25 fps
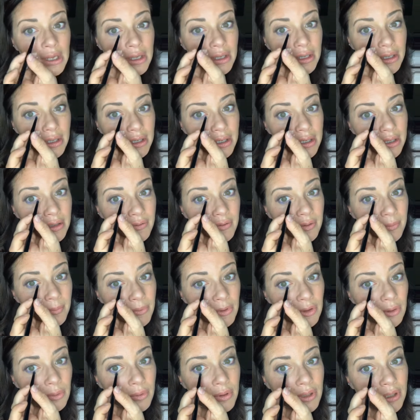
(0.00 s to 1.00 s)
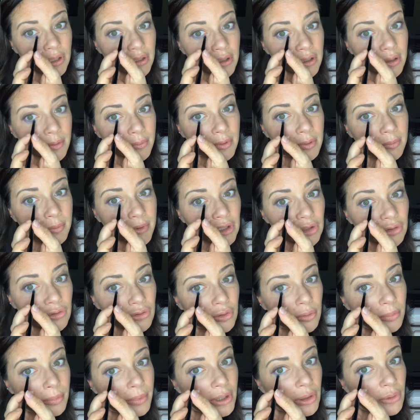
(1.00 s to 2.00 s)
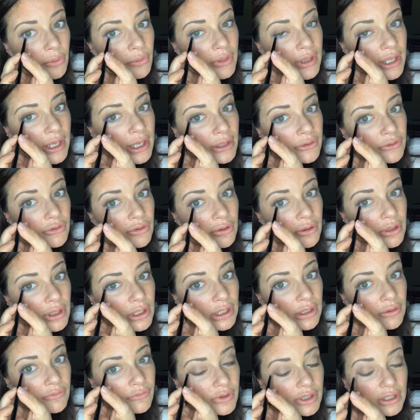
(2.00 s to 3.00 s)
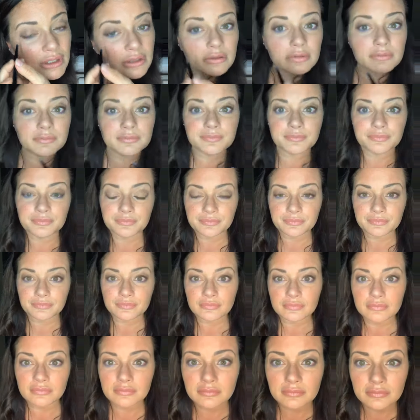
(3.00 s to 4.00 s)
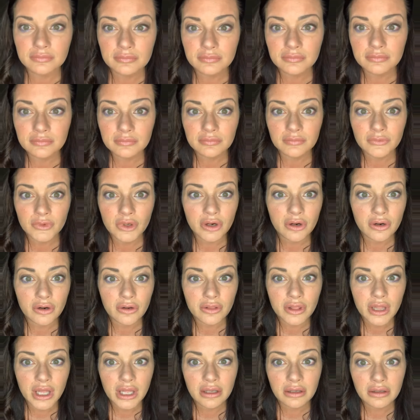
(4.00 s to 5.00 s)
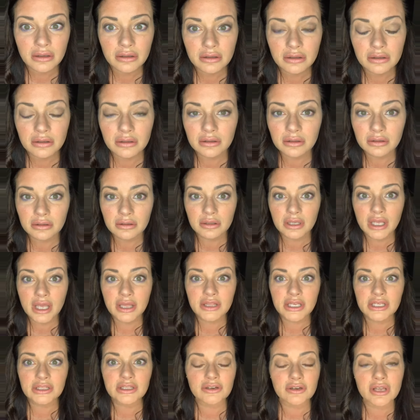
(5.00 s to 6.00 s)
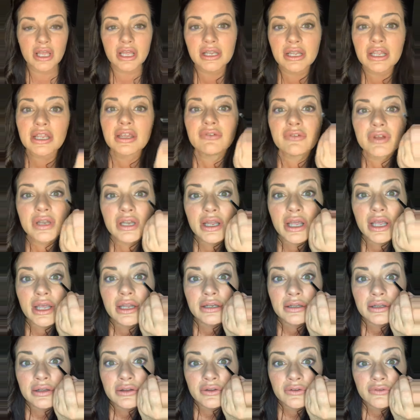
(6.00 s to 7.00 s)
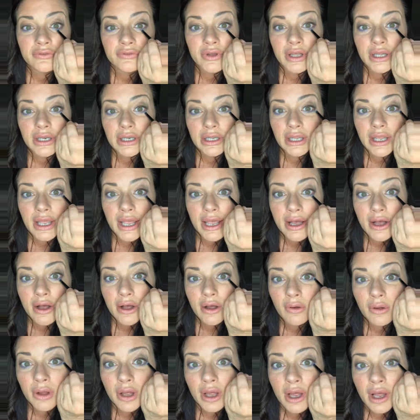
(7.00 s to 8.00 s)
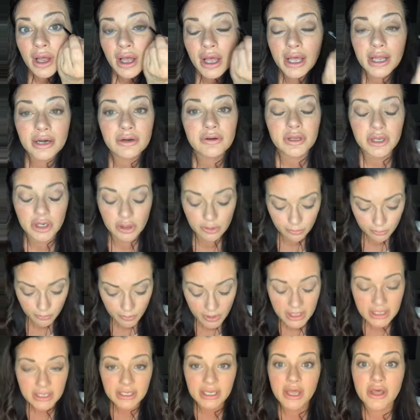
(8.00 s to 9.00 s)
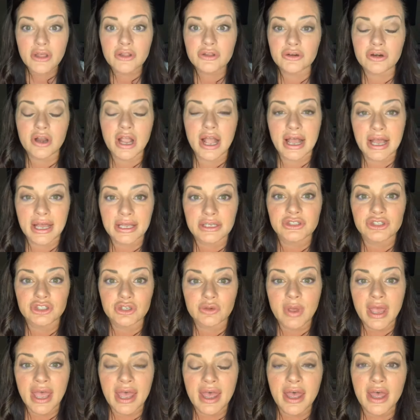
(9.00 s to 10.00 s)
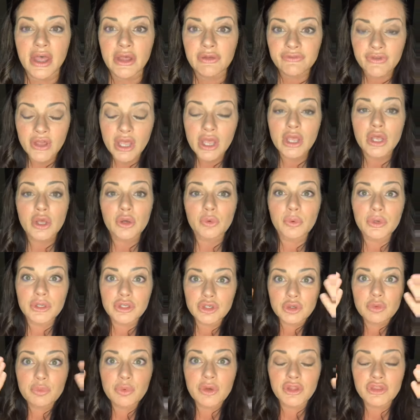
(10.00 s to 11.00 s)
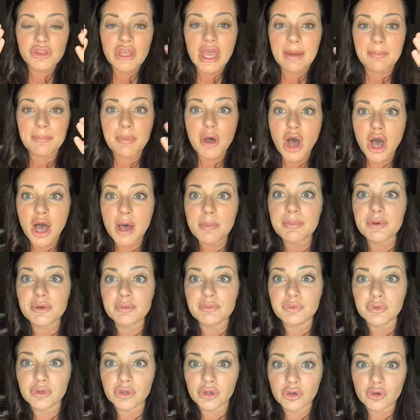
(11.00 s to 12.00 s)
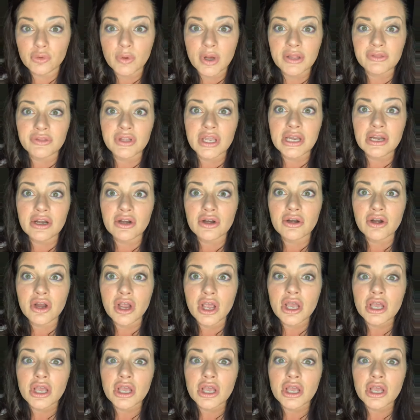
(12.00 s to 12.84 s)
And as I'm doing it, I'm going to make sure both eyes are even. Are they? Yeah, I think they're kind of even. And it's funny how I don't care what color eyes you have, when you put that pop of blue on there,